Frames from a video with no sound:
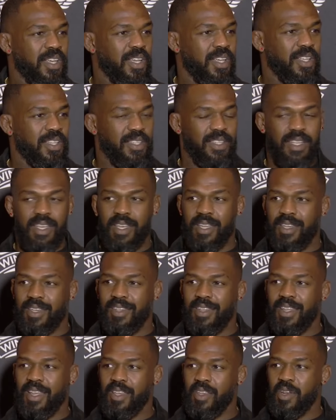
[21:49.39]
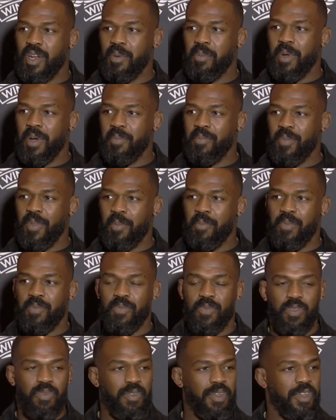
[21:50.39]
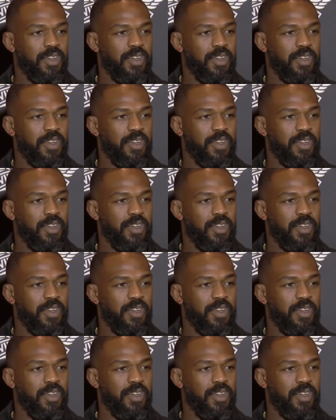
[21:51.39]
And, and you know, I'm, I'm, I'm three